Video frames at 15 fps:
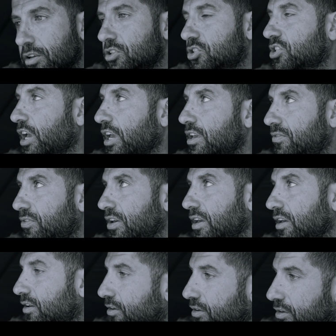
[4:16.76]
save
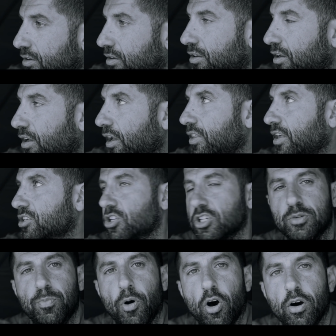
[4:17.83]
it, and that's a
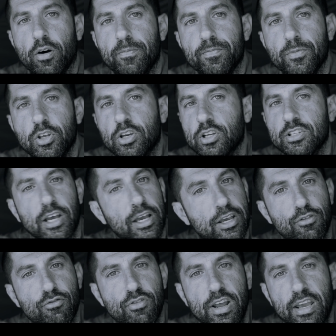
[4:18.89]
spot. And you can take
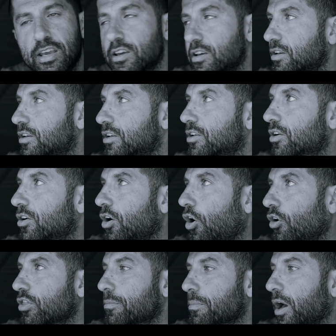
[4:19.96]
a rig
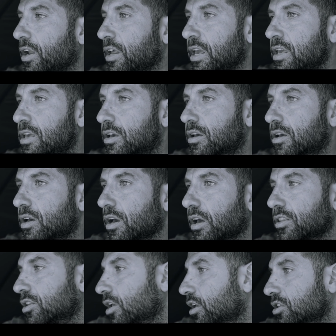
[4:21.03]
on the money,
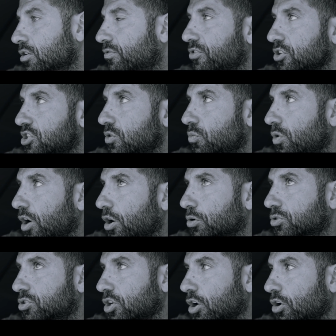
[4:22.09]
and you're fishing well.
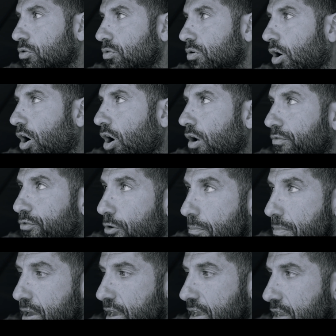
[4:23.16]
So for
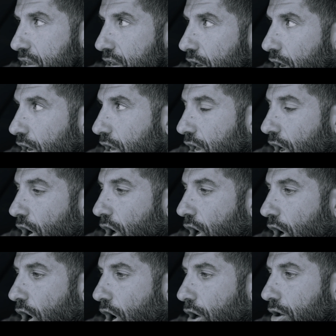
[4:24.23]
me,
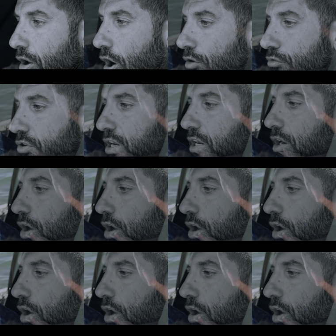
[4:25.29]
I really